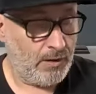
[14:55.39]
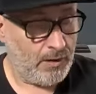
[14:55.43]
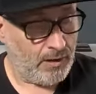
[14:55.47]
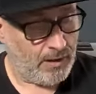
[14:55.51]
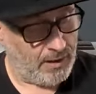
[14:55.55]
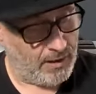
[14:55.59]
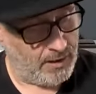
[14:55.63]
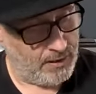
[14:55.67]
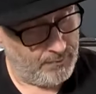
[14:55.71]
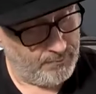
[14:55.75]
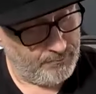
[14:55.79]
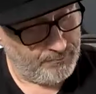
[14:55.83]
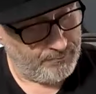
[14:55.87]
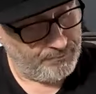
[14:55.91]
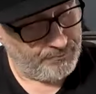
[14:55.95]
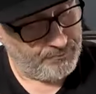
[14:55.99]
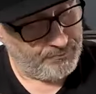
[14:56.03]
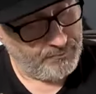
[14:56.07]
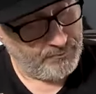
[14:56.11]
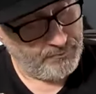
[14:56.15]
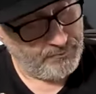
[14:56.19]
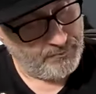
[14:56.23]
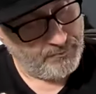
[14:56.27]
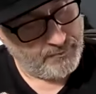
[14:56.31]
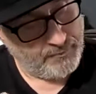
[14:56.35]

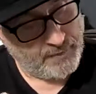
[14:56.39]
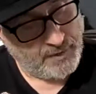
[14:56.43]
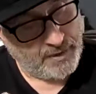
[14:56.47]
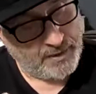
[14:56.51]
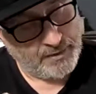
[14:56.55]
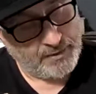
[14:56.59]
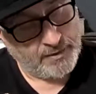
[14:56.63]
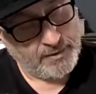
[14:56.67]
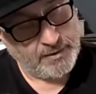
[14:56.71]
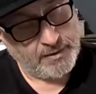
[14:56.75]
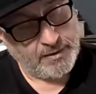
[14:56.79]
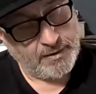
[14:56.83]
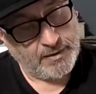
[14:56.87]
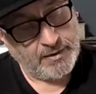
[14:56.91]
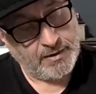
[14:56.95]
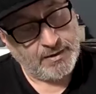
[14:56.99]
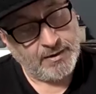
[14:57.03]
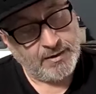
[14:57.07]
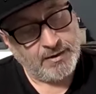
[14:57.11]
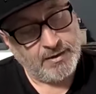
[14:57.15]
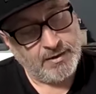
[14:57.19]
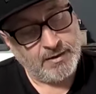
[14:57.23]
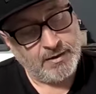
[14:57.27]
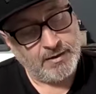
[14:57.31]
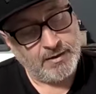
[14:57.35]
And
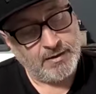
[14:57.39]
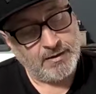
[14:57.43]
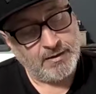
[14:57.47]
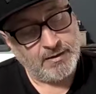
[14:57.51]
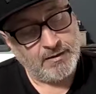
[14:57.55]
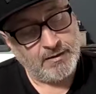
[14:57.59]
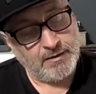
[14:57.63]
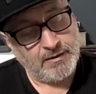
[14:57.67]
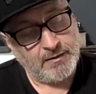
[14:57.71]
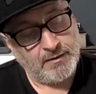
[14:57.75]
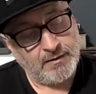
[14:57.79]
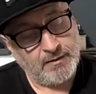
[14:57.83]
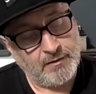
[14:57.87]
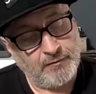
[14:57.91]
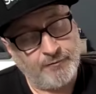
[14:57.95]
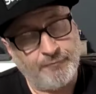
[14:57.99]
the